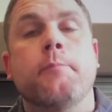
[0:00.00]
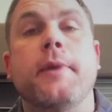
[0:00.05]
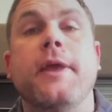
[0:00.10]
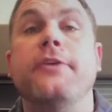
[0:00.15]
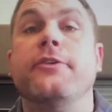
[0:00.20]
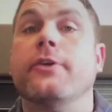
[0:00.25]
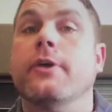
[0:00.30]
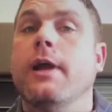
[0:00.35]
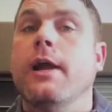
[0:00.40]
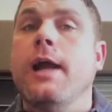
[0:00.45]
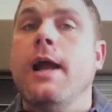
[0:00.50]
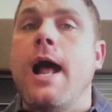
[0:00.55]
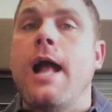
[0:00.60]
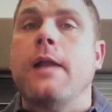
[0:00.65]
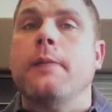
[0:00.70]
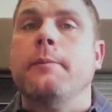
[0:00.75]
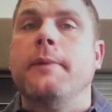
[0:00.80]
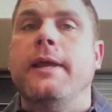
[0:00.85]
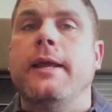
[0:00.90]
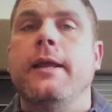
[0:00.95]
Basic
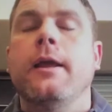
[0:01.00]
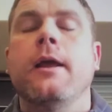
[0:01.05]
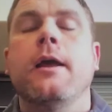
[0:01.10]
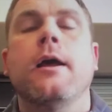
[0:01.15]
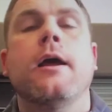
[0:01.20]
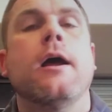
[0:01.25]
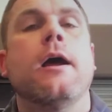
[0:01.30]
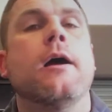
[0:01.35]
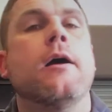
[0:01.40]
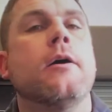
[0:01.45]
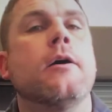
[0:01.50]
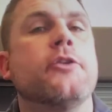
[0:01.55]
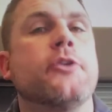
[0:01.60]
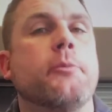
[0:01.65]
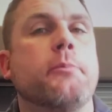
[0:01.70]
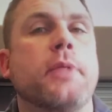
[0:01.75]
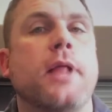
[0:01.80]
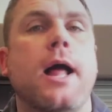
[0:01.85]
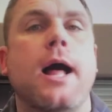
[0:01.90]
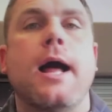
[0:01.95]
economy,
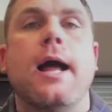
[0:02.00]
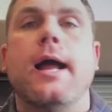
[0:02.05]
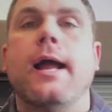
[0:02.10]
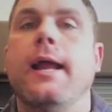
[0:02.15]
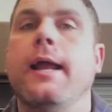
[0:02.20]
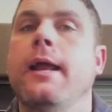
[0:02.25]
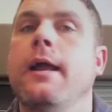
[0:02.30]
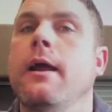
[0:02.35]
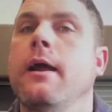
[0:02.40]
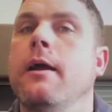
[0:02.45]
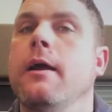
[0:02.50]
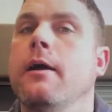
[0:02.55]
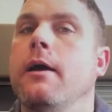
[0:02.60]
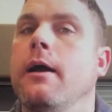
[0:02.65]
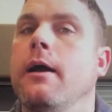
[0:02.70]
supply,